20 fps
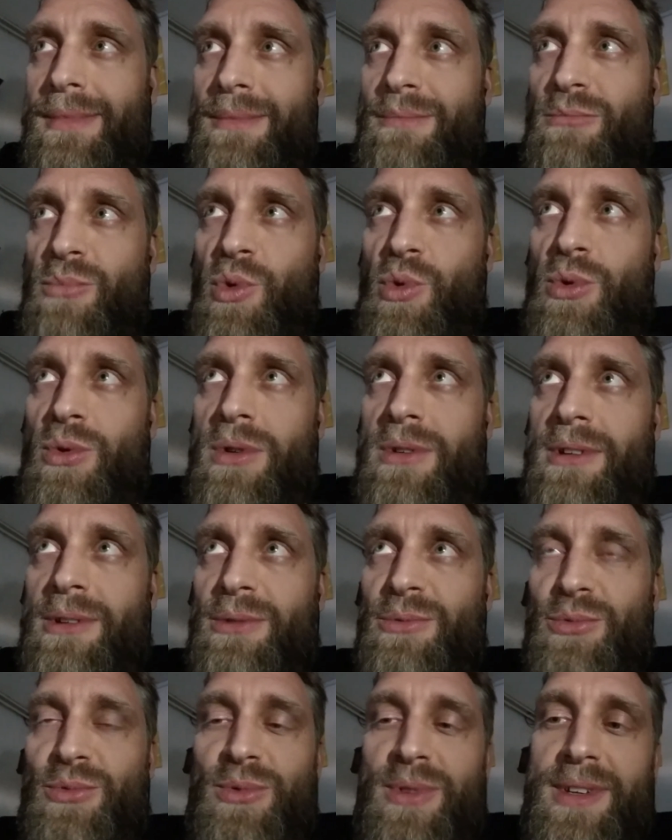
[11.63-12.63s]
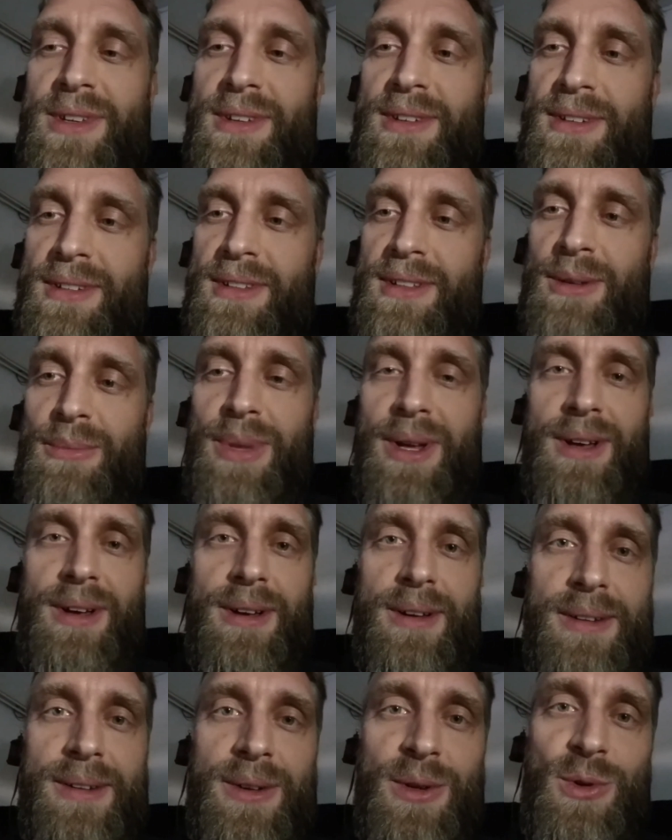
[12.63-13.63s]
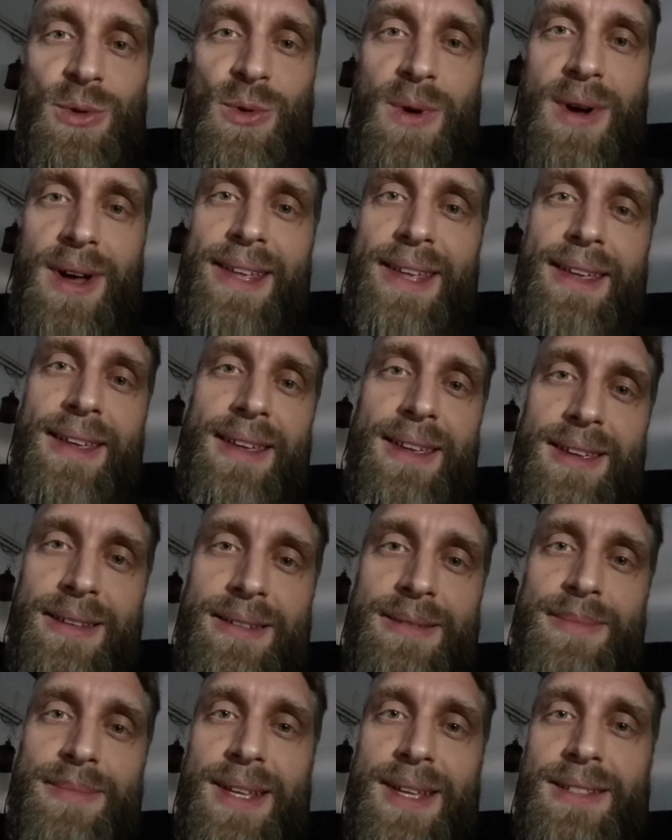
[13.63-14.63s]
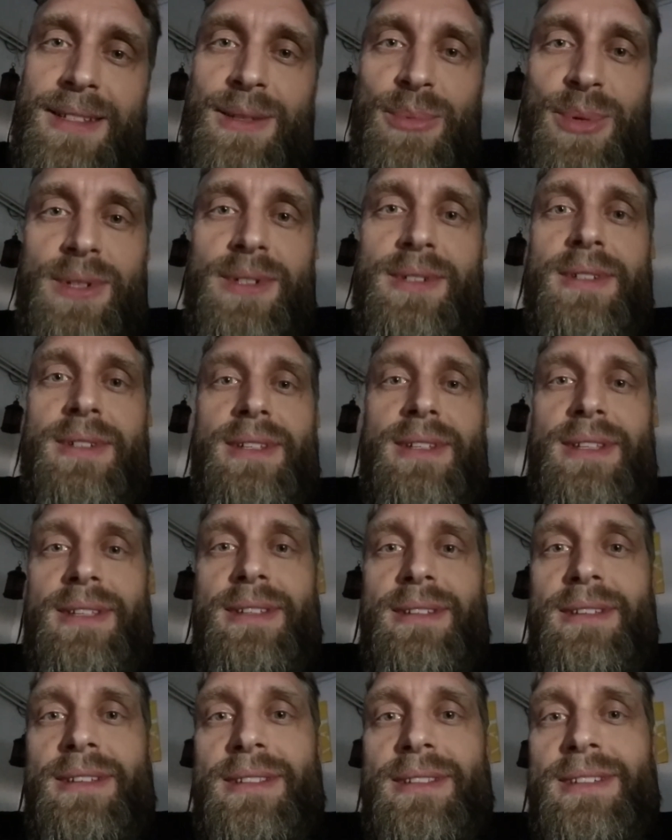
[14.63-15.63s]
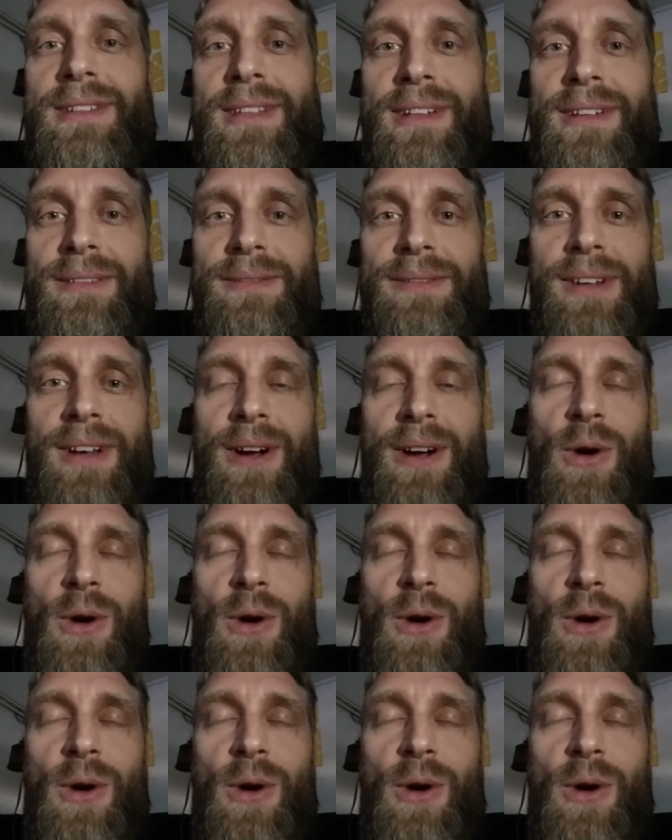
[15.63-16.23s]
more real about who I am as a person instead of